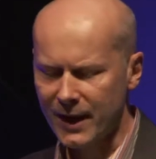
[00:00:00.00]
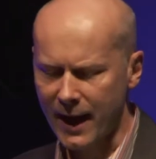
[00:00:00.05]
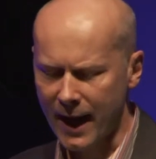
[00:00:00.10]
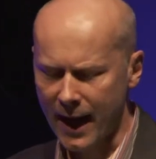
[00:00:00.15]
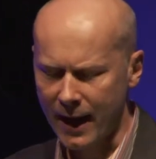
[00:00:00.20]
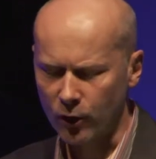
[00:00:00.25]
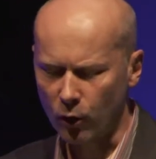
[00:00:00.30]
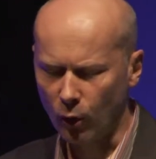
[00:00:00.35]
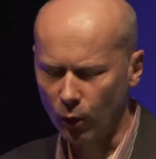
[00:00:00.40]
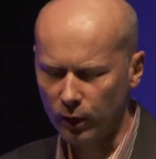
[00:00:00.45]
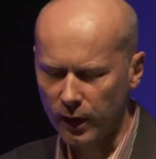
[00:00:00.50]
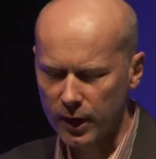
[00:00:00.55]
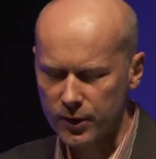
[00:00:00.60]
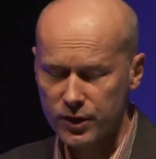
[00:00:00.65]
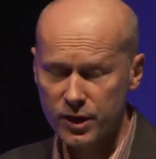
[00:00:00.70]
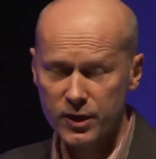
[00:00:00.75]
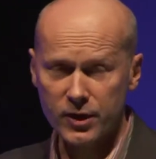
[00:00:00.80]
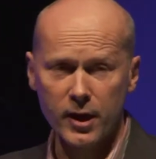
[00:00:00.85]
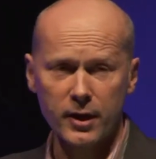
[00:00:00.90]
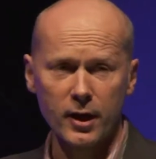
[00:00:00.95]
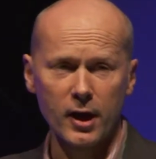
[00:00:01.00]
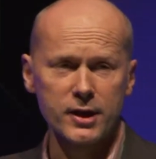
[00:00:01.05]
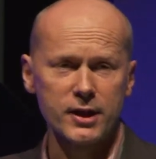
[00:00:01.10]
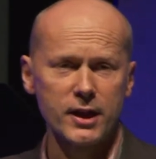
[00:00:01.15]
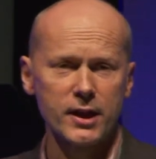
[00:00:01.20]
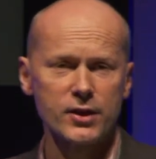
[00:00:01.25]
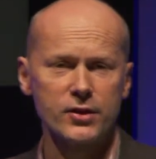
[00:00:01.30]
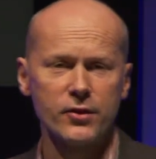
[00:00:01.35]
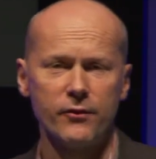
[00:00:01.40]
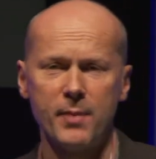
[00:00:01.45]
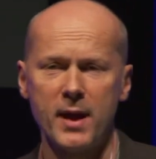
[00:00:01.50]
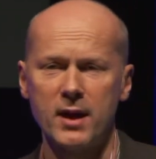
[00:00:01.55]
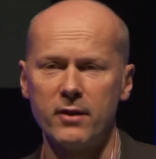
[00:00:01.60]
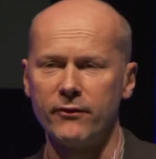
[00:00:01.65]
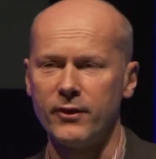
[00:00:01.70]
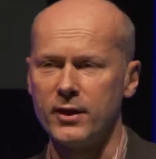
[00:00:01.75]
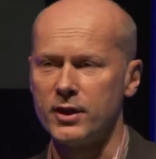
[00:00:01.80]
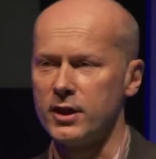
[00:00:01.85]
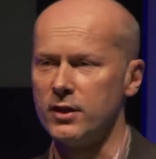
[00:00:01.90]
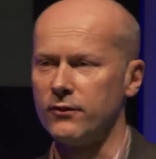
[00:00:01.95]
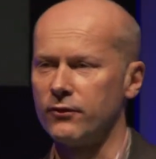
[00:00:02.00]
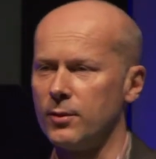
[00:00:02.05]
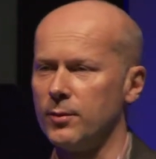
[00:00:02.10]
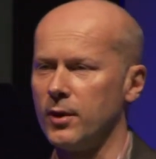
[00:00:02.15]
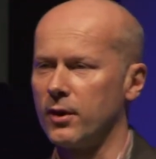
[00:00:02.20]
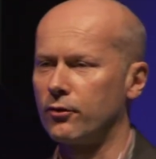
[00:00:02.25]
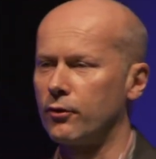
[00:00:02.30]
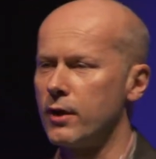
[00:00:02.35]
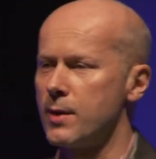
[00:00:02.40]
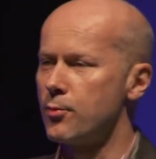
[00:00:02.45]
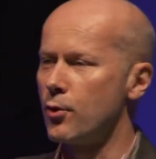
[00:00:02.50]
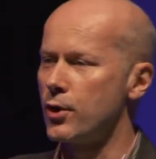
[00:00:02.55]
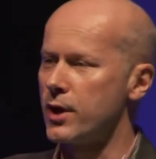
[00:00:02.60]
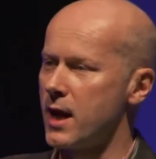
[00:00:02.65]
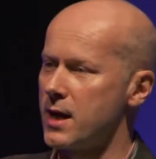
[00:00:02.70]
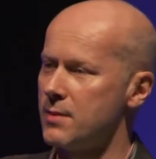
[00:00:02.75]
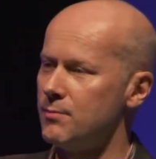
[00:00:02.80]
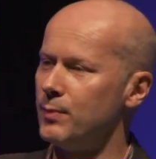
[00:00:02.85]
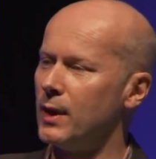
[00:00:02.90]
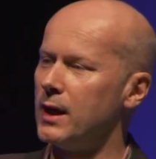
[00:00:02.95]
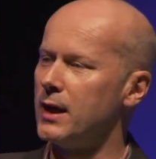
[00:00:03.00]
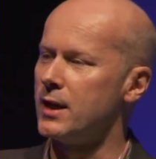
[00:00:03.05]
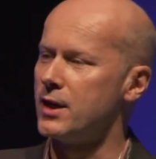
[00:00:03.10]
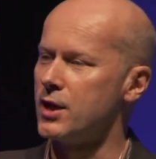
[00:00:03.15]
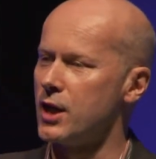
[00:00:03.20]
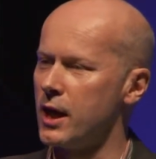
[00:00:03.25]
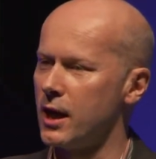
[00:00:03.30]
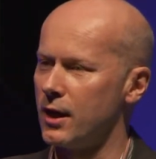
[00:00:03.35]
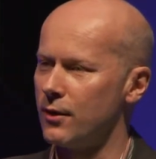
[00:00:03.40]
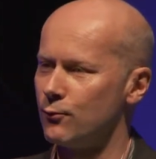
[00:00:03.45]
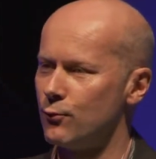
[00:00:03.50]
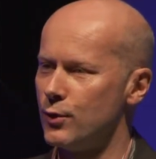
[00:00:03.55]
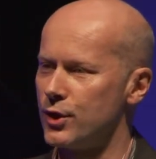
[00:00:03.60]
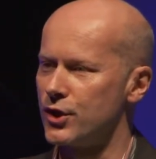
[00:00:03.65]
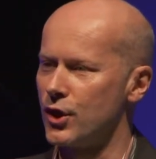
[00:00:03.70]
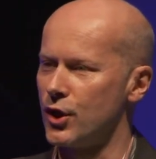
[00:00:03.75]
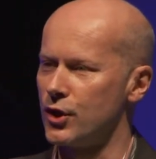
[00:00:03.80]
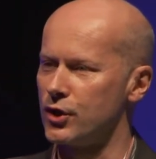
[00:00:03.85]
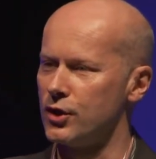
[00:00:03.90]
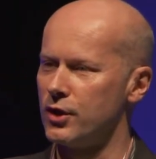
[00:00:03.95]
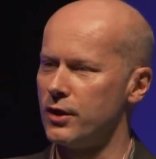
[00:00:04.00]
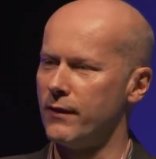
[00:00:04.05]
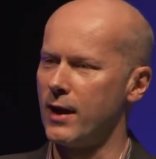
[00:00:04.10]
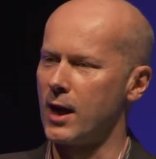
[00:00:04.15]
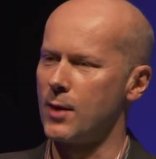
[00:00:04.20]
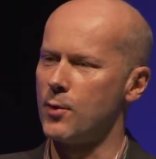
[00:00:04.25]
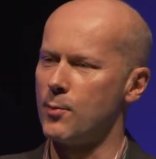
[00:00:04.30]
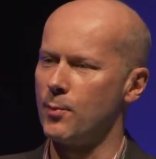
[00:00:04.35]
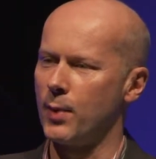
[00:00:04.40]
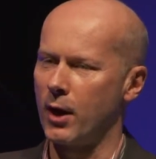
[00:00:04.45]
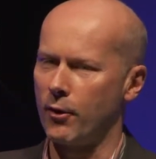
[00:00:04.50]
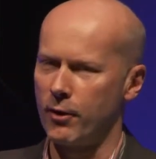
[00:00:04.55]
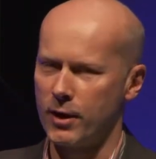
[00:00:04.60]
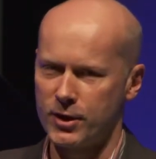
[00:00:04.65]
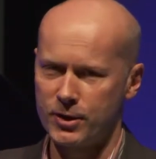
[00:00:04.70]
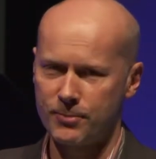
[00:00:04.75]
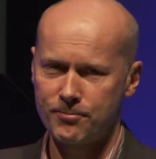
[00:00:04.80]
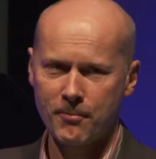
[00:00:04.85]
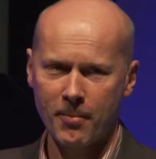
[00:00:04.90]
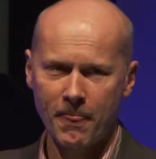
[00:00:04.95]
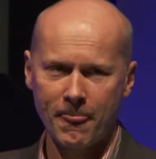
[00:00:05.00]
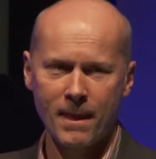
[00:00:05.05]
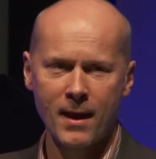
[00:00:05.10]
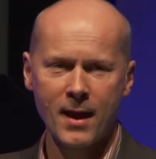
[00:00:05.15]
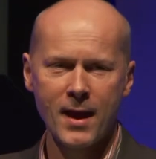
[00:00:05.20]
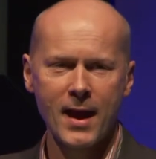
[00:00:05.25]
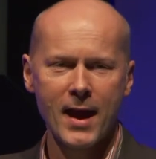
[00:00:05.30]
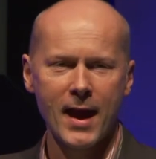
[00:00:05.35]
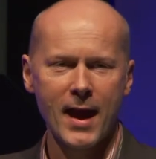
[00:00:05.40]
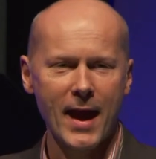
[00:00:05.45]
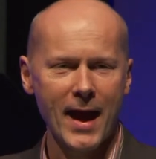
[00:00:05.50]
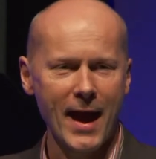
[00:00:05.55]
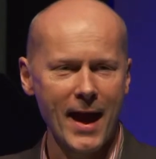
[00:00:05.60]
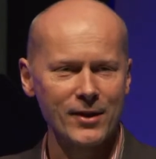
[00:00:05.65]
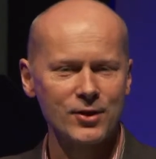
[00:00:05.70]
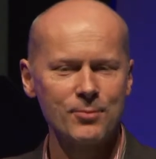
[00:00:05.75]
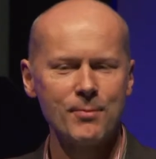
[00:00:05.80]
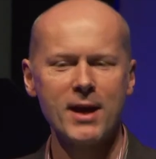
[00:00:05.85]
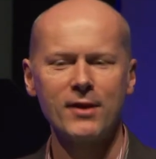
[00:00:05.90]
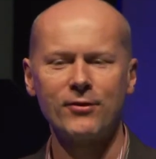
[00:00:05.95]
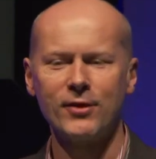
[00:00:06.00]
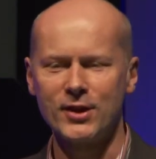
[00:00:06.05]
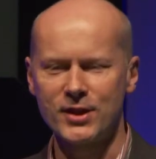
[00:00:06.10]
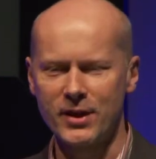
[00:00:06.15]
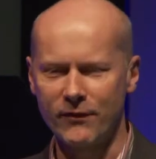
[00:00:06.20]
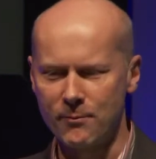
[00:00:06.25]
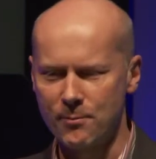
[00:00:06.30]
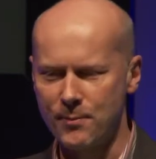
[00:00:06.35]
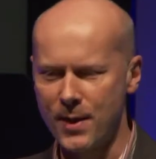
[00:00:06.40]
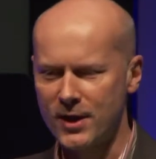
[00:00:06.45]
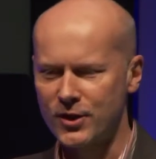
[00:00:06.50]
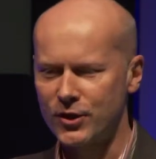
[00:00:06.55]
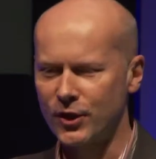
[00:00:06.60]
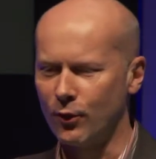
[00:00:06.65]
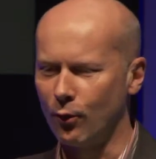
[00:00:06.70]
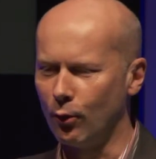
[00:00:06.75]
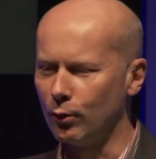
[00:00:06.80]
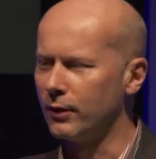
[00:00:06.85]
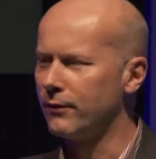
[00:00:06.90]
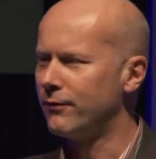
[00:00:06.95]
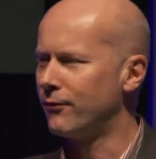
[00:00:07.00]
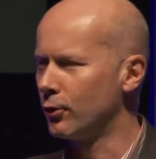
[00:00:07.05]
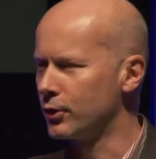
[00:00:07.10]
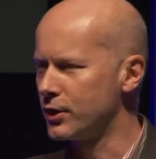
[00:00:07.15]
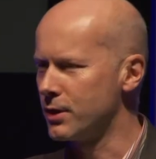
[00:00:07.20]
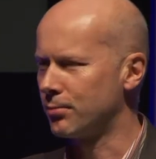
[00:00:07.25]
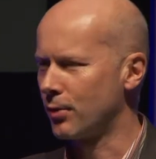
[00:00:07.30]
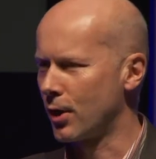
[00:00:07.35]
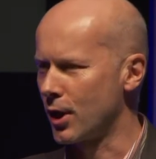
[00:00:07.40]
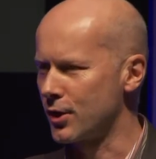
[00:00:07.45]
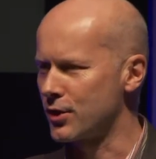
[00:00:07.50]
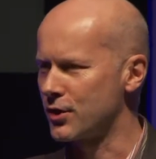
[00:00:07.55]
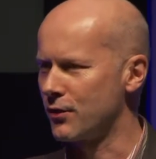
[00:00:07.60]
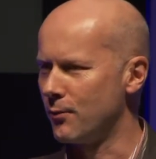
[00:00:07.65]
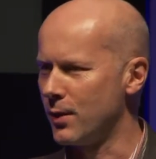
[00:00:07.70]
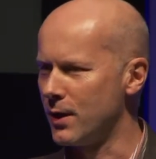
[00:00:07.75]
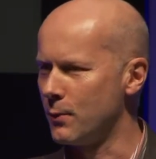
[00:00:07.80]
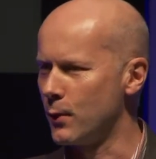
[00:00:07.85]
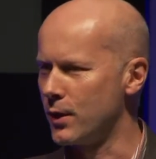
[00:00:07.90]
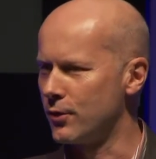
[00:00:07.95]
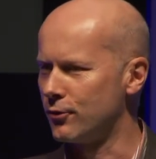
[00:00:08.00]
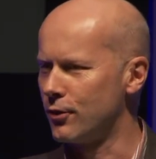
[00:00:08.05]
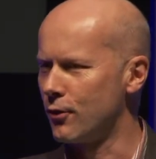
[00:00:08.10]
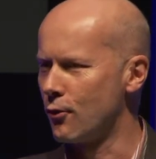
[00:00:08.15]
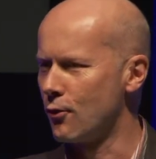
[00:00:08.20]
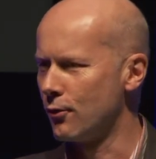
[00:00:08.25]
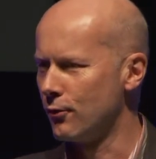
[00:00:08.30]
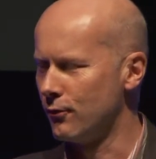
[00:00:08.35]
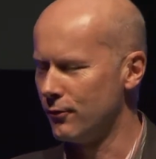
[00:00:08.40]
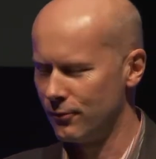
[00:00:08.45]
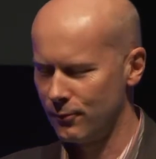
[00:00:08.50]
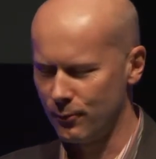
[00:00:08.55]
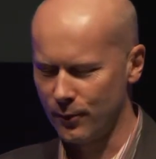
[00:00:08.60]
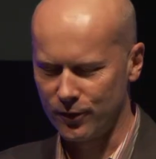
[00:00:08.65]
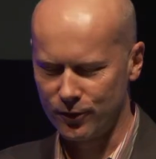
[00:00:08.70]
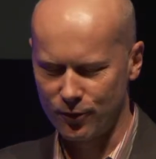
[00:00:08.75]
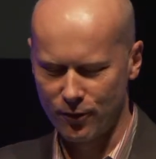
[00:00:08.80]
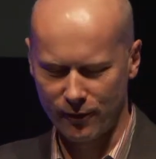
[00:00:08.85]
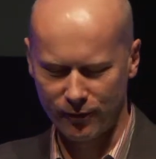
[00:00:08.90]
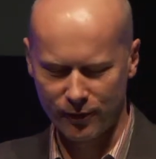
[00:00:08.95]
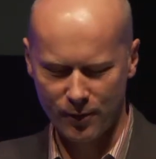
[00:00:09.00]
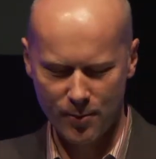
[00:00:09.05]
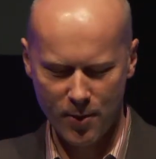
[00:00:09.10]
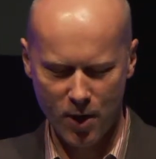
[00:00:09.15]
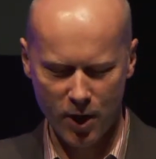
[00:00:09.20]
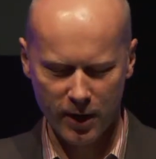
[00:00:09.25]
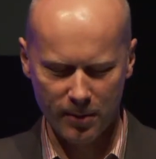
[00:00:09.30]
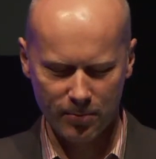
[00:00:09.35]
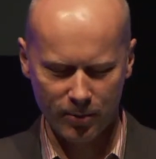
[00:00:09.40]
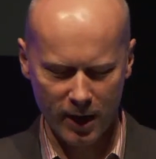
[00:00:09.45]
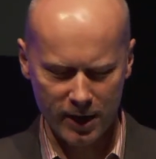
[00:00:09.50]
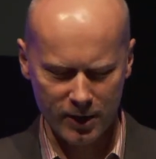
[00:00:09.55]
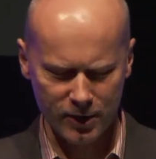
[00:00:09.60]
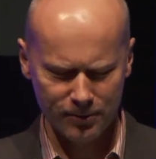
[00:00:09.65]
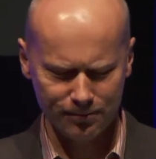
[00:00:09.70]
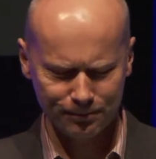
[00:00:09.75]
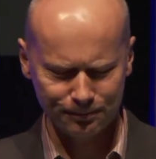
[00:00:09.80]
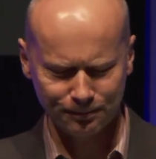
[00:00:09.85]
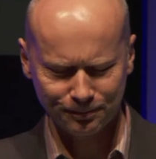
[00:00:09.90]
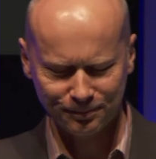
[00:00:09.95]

And all those design ideas have benefited from a 3.8 billion year research and development period. And to make things even better, all the faulty products have been withdrawn, withdrawn from the marketplace.